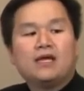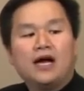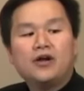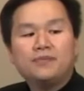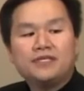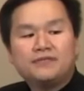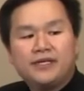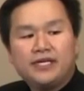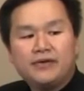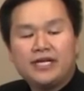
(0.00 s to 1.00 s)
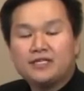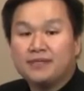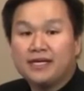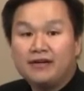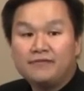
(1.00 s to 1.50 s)
I hope this video has
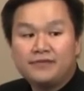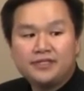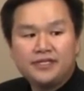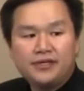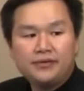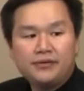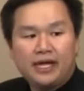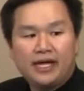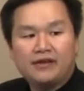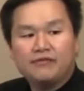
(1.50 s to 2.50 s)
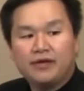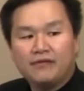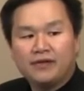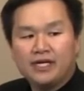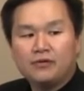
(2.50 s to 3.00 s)
been helpful to you, and if you
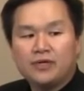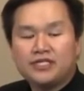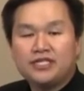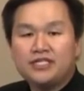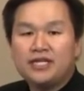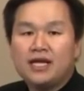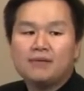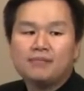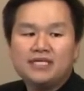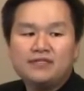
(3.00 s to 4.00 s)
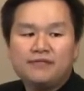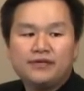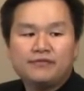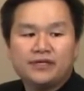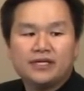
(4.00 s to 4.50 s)
have any questions, please
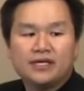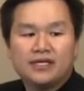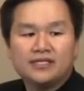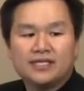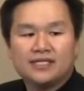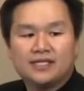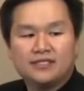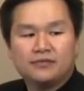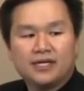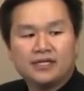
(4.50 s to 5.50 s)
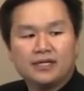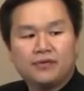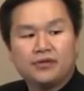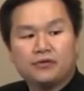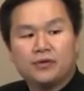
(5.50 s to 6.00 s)
feel free to contact us directly
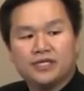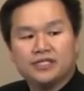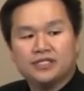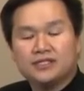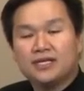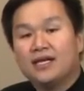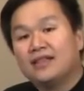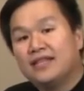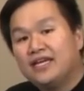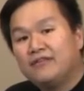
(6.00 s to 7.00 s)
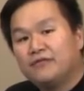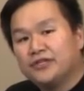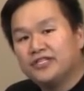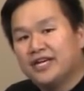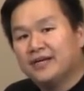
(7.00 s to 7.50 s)
with your questions. Thank you for
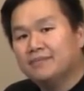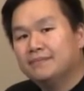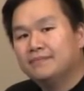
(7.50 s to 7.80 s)
your time.